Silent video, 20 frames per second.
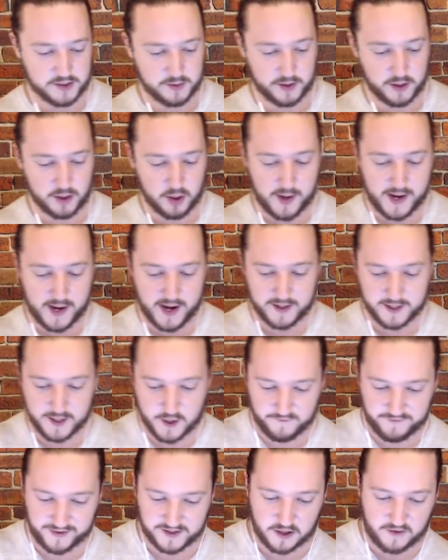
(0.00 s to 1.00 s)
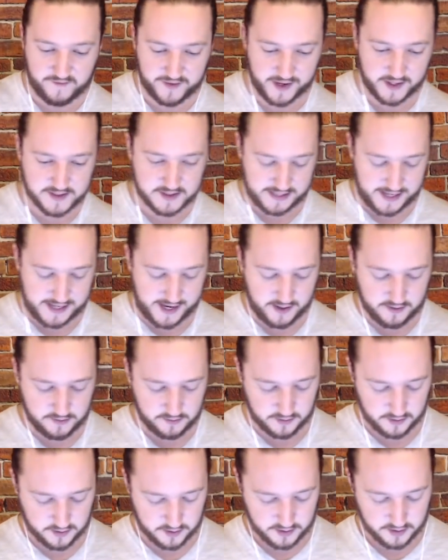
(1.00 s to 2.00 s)
So we're gonna go ahead here, face off against
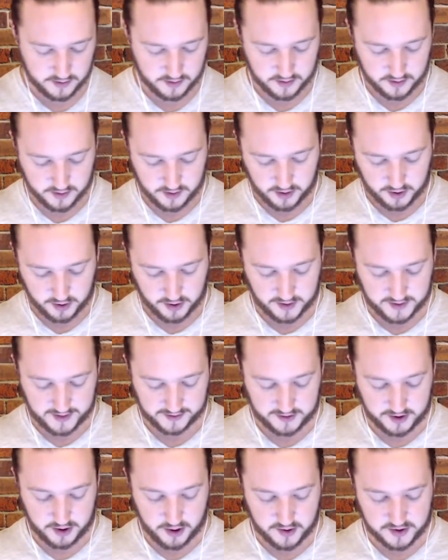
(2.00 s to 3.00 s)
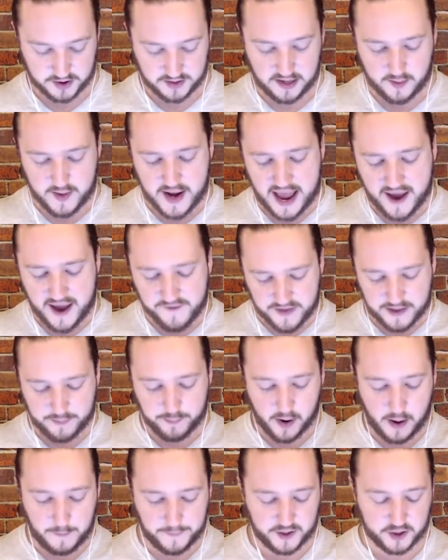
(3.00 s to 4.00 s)
Ken. Good luck to you. So now we have that
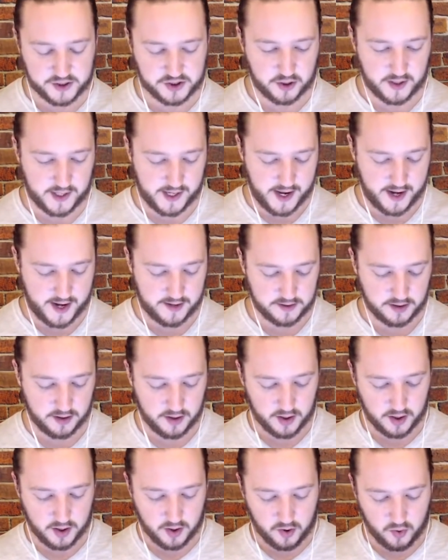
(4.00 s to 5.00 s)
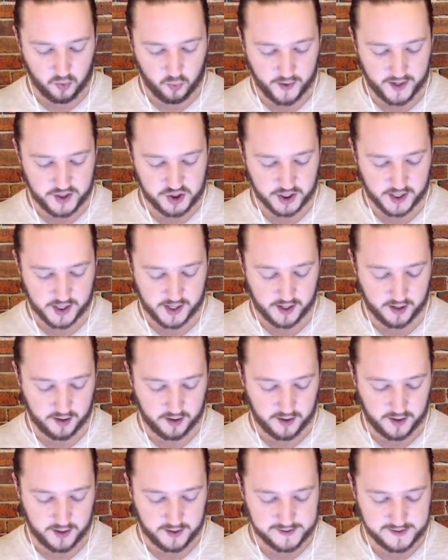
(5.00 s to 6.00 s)
pump in our starting hand, which uh,
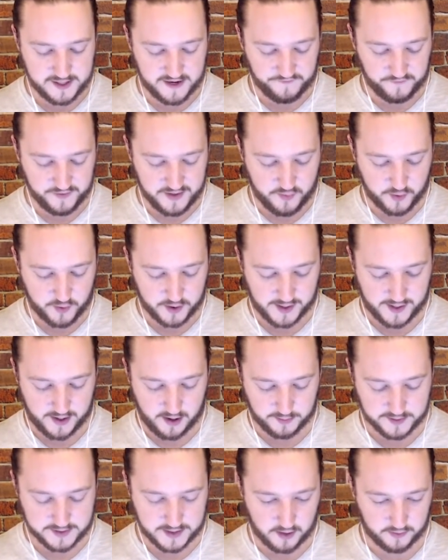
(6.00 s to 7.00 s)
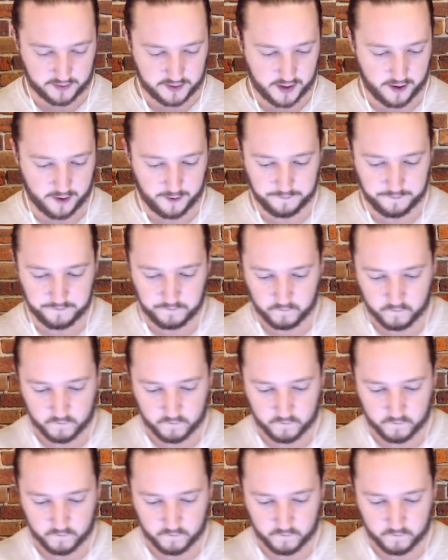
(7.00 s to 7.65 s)
definitely would have helped out there.